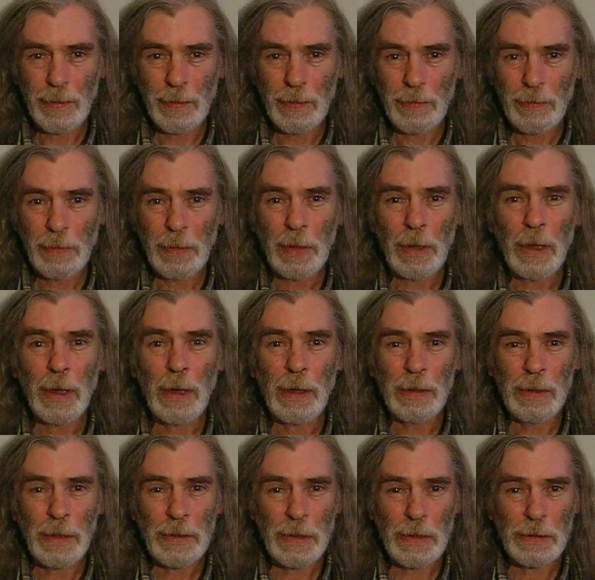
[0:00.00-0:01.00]
for they are
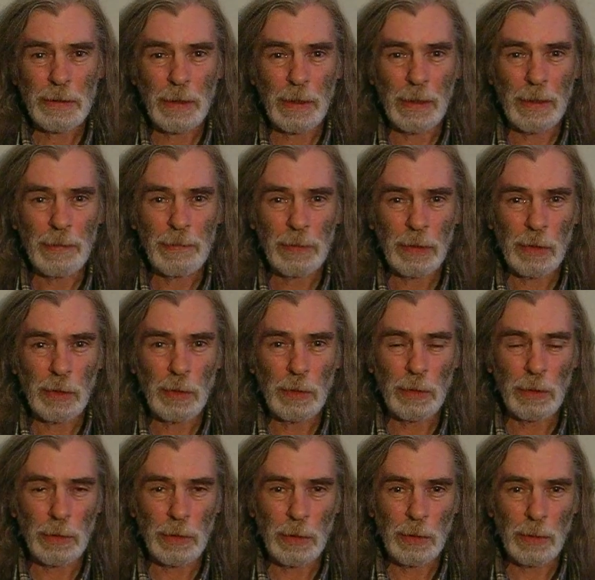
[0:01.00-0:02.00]
necessary for you to
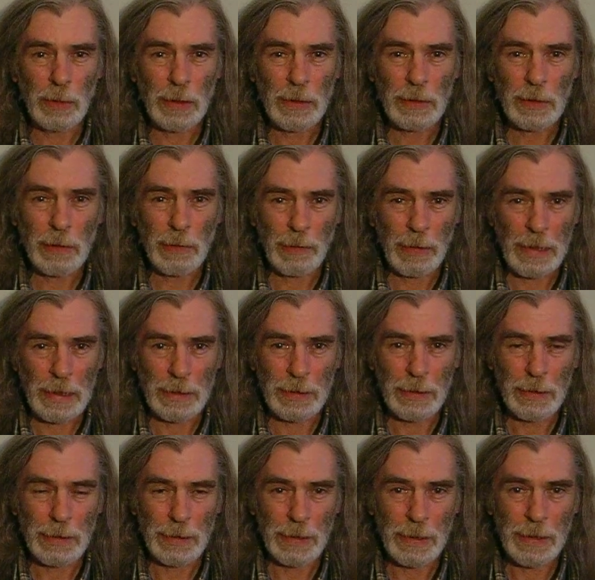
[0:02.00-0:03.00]
do this great
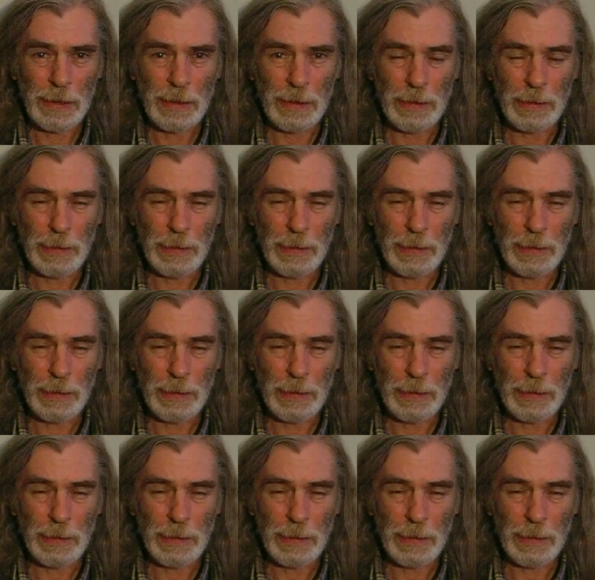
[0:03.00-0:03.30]
deed.